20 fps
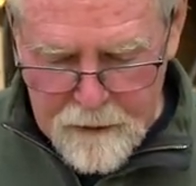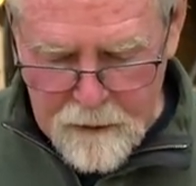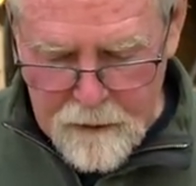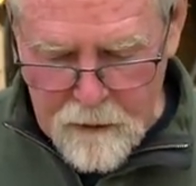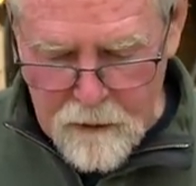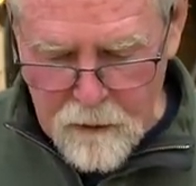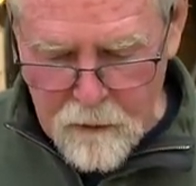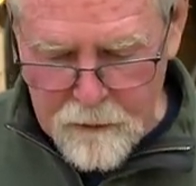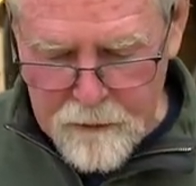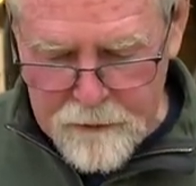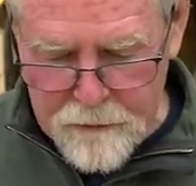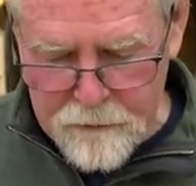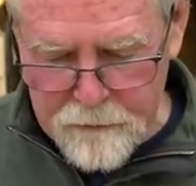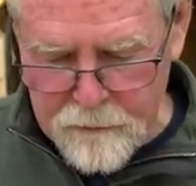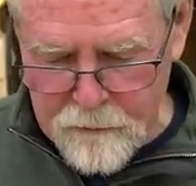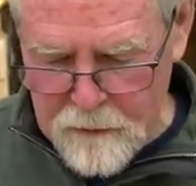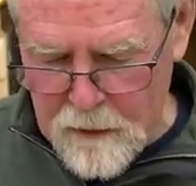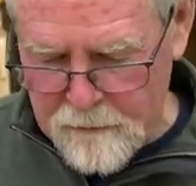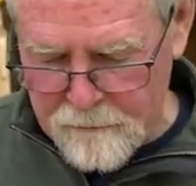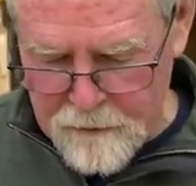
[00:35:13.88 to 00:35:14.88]
it's
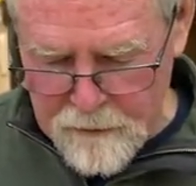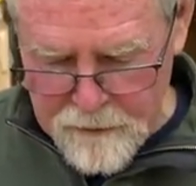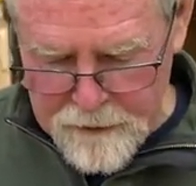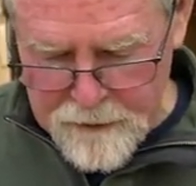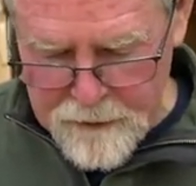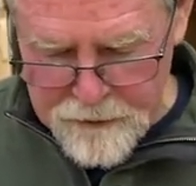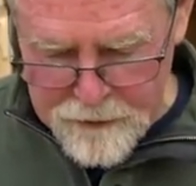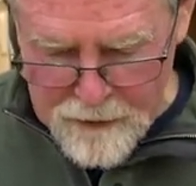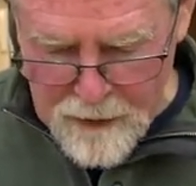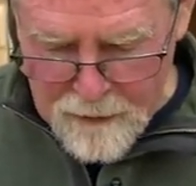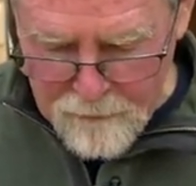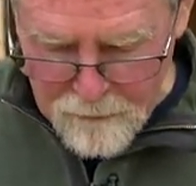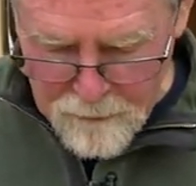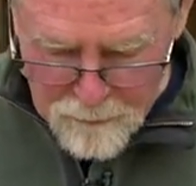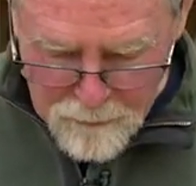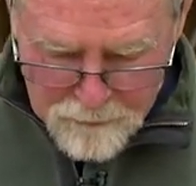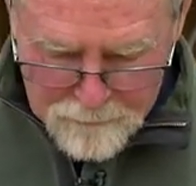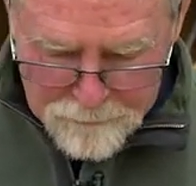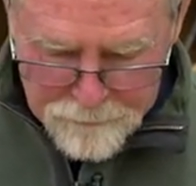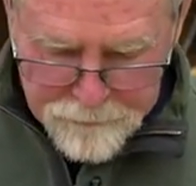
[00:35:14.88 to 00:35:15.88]
not very
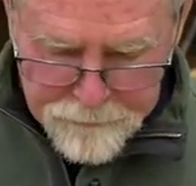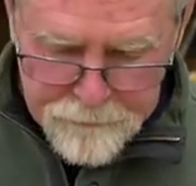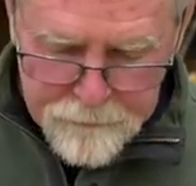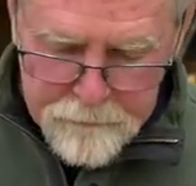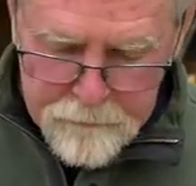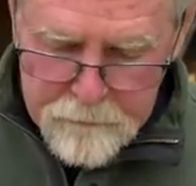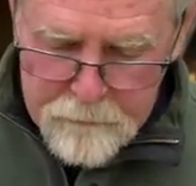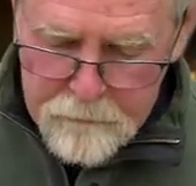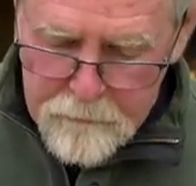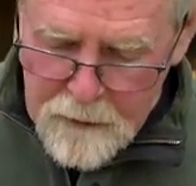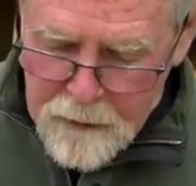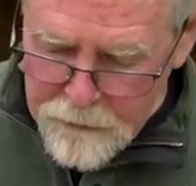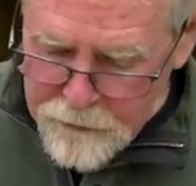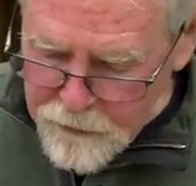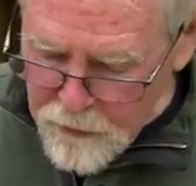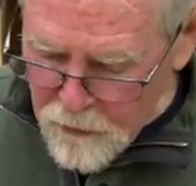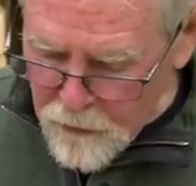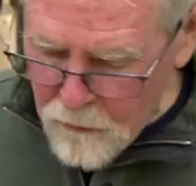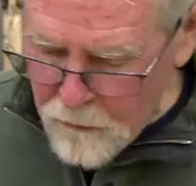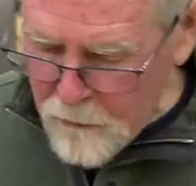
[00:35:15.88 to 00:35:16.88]
desirable.
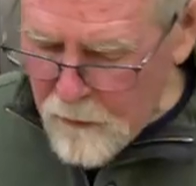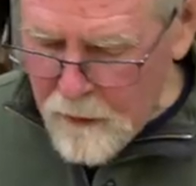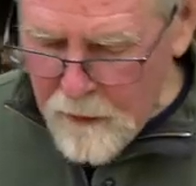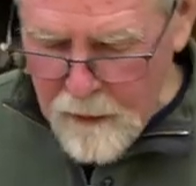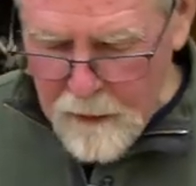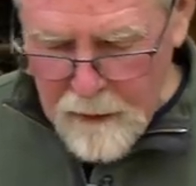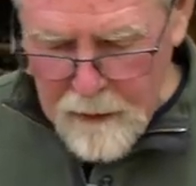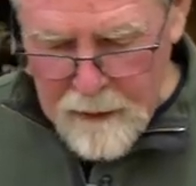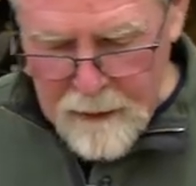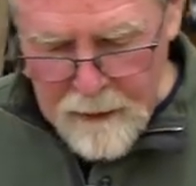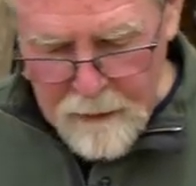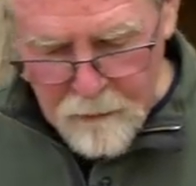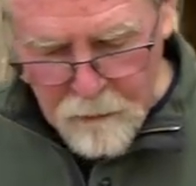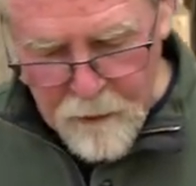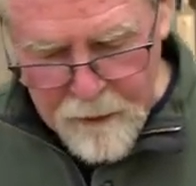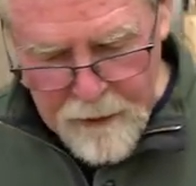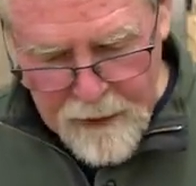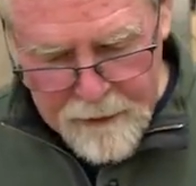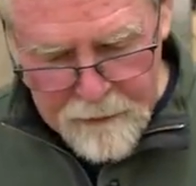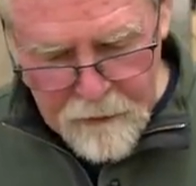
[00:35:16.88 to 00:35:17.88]
So
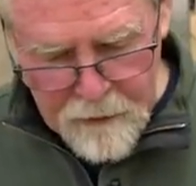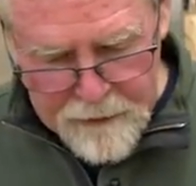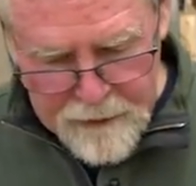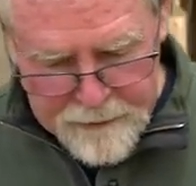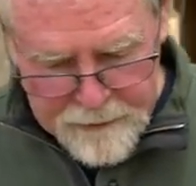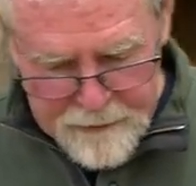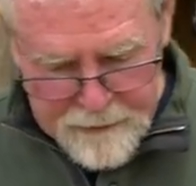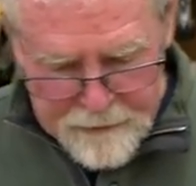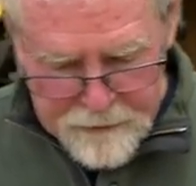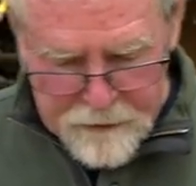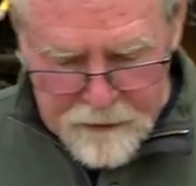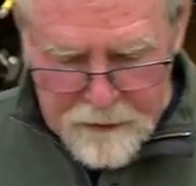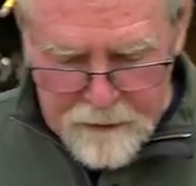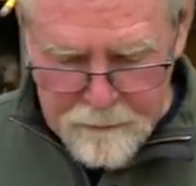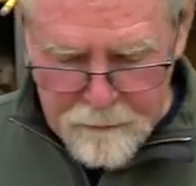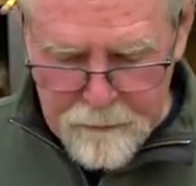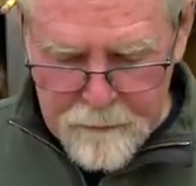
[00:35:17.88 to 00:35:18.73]
when I look at this